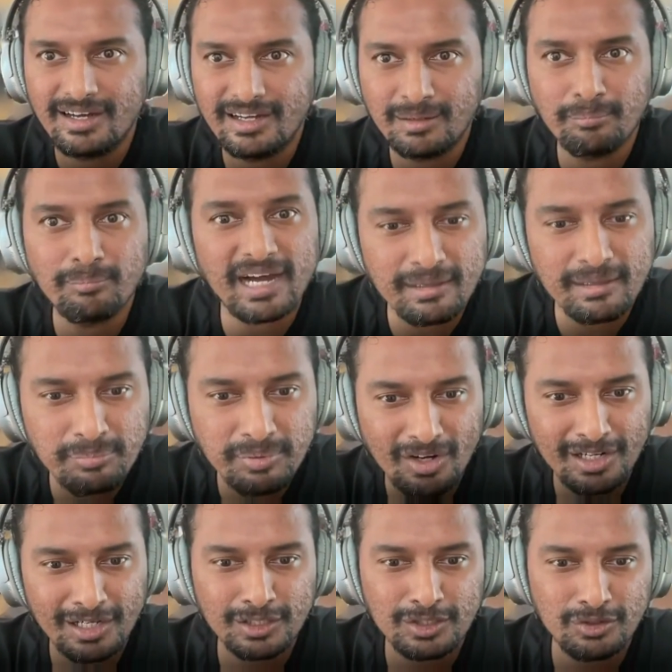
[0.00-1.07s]
a
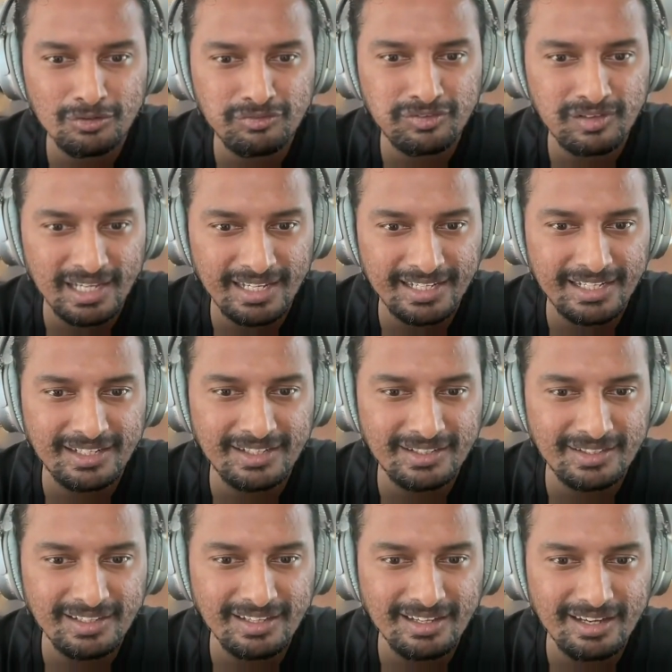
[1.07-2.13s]
byproduct of like
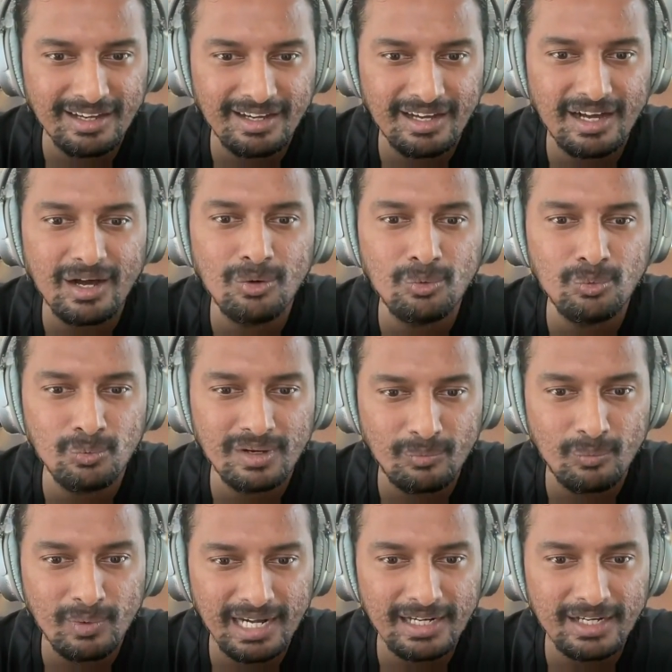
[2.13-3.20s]
how
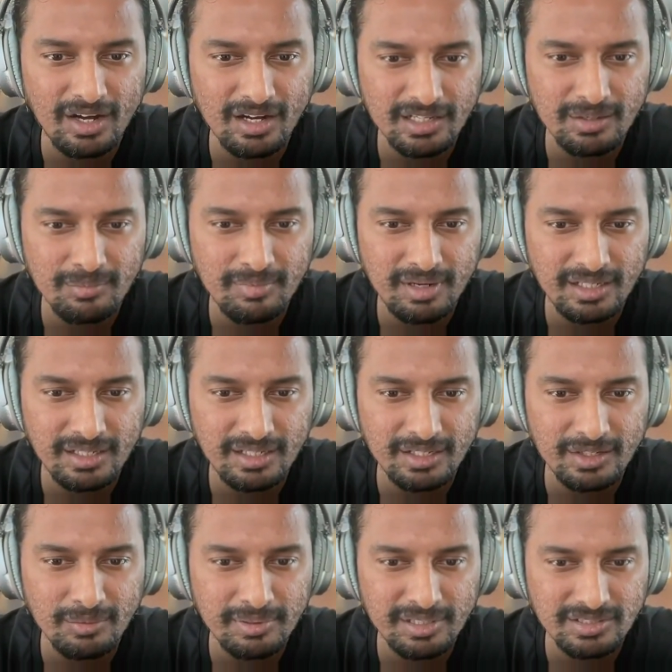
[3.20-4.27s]
well
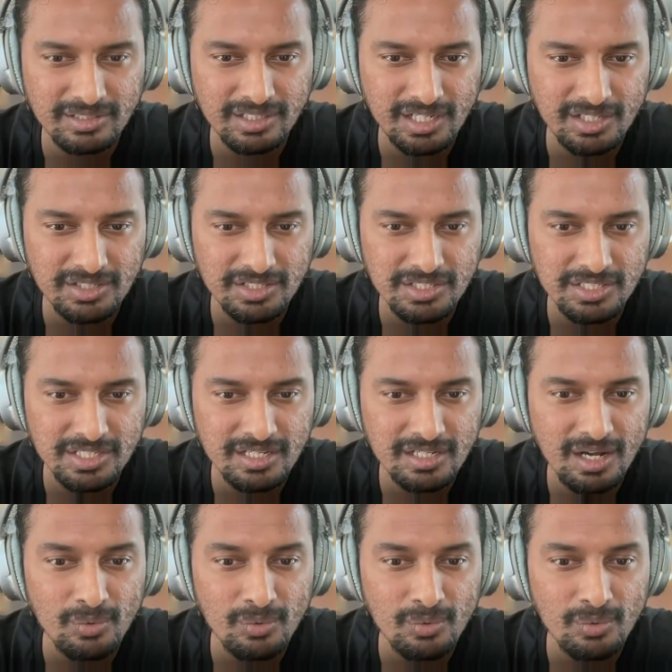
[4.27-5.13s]
documented your presentations are,